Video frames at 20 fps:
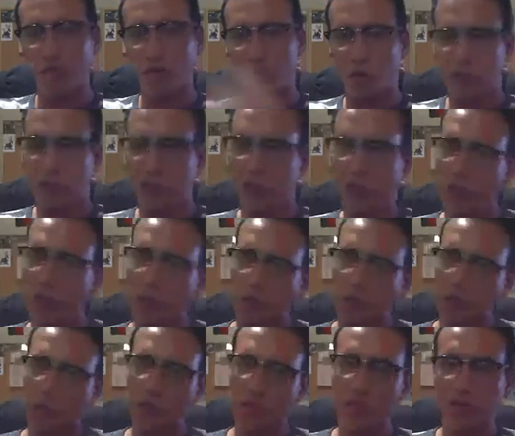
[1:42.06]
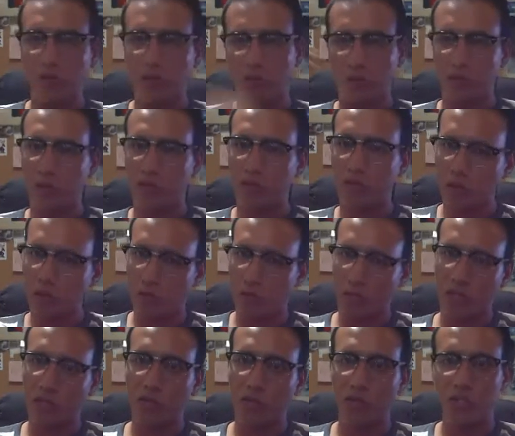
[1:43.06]
Quick stroke, undo, quick stroke,
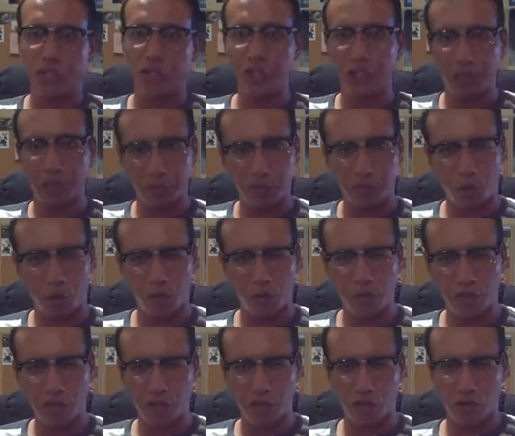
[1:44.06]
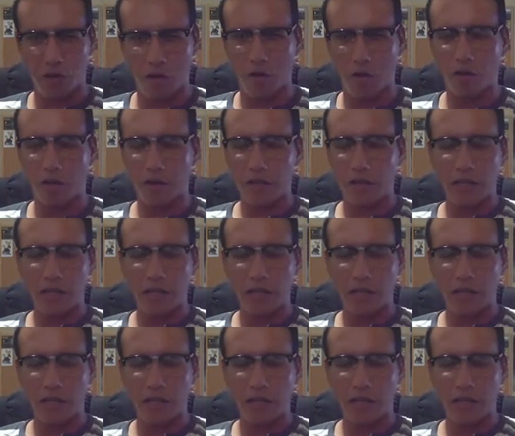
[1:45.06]
undo, until you get the perfect stroke.